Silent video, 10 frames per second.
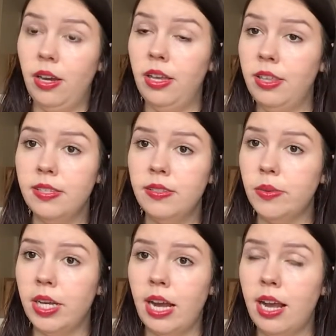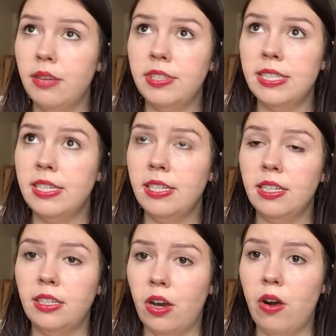This is one I've seen
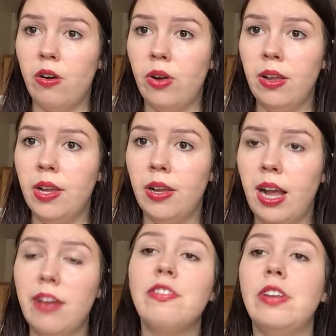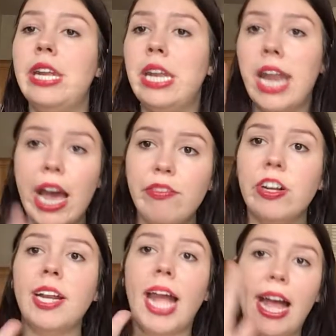it go. I've
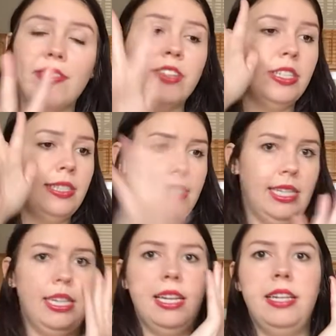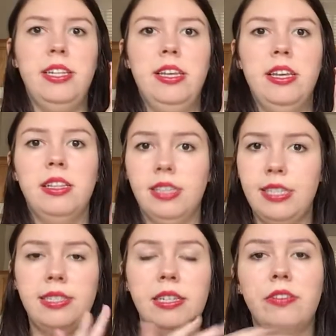never ever seen it
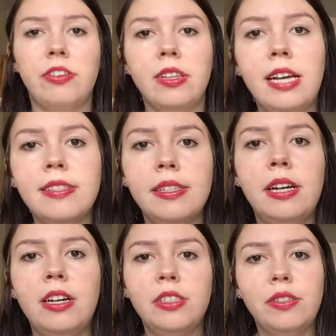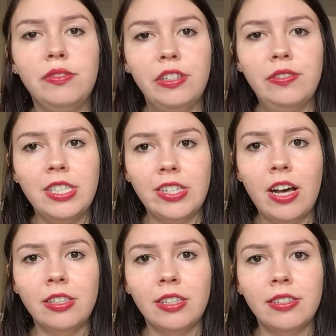listed for less than
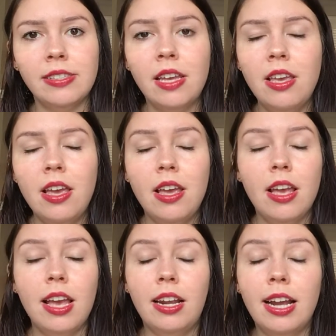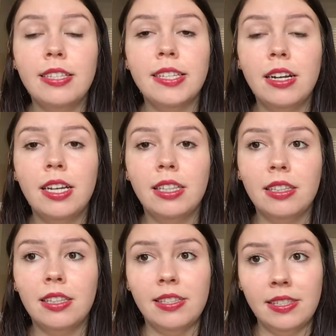$150, and I saw it
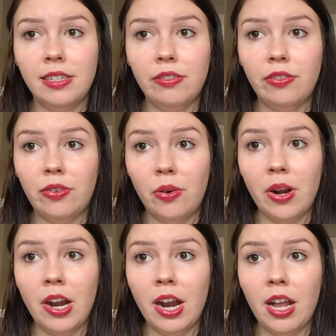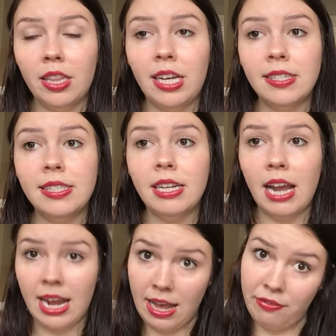listed for less than
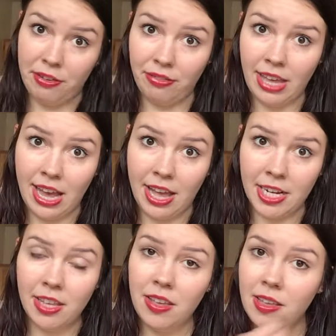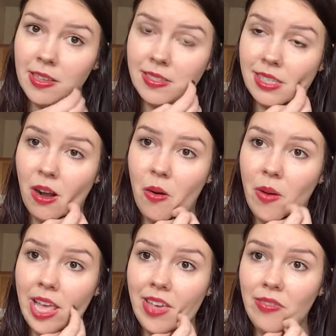half of that. So
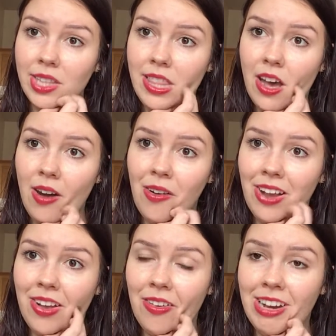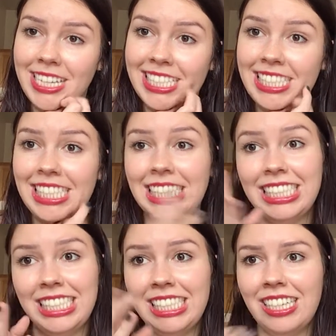even though it was,
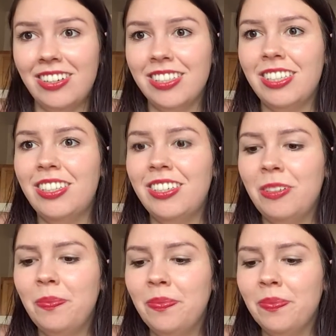you know, a little